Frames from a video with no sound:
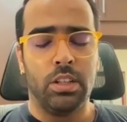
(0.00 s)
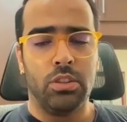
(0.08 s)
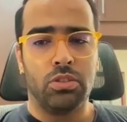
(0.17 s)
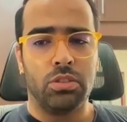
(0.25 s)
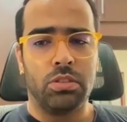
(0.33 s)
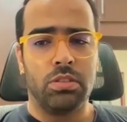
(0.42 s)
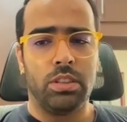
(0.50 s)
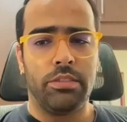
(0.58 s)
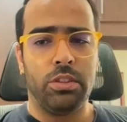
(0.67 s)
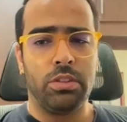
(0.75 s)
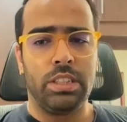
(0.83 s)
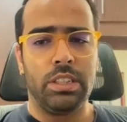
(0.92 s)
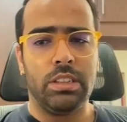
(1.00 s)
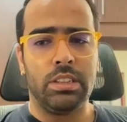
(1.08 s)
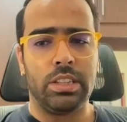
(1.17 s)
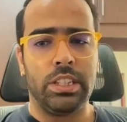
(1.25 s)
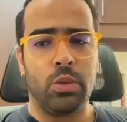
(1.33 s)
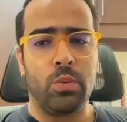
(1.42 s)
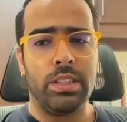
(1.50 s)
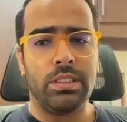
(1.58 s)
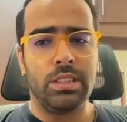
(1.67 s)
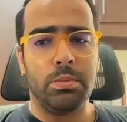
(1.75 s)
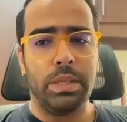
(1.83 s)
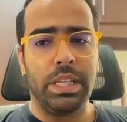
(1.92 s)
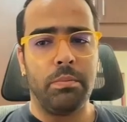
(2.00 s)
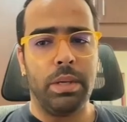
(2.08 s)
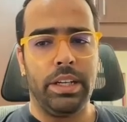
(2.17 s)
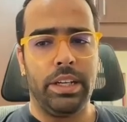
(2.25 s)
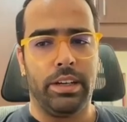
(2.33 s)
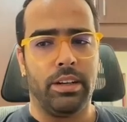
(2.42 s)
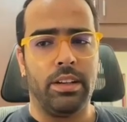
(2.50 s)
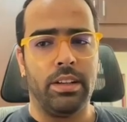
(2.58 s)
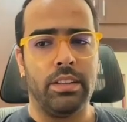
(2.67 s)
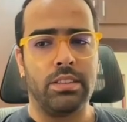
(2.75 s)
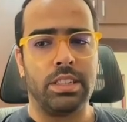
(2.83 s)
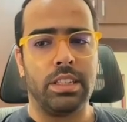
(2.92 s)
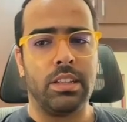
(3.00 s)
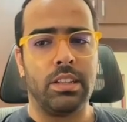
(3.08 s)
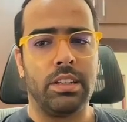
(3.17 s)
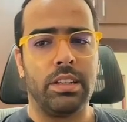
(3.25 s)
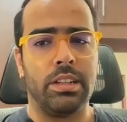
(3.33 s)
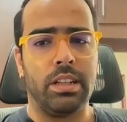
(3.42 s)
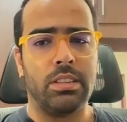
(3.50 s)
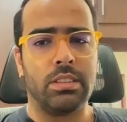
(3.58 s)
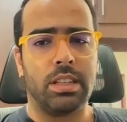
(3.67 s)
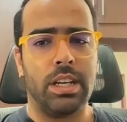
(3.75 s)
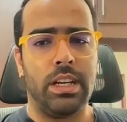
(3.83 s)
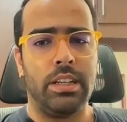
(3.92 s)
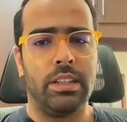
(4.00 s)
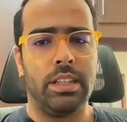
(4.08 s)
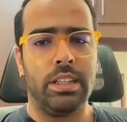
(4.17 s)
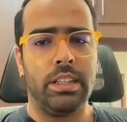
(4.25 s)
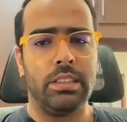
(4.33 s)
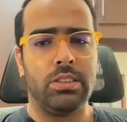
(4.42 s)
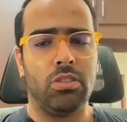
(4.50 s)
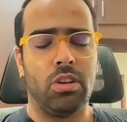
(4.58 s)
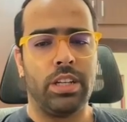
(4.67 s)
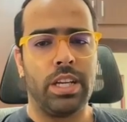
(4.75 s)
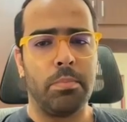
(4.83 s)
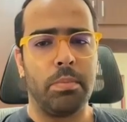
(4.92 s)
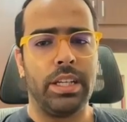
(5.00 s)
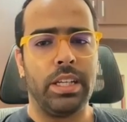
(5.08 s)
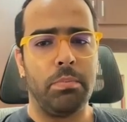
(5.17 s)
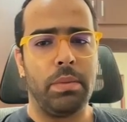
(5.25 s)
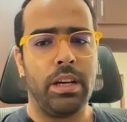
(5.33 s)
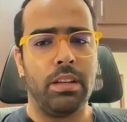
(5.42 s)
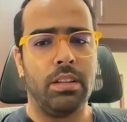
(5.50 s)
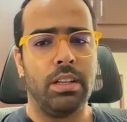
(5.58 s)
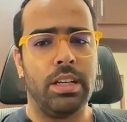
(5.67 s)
So if you see, the sequence is being maintained in the single thread task and it is not happening in parallel,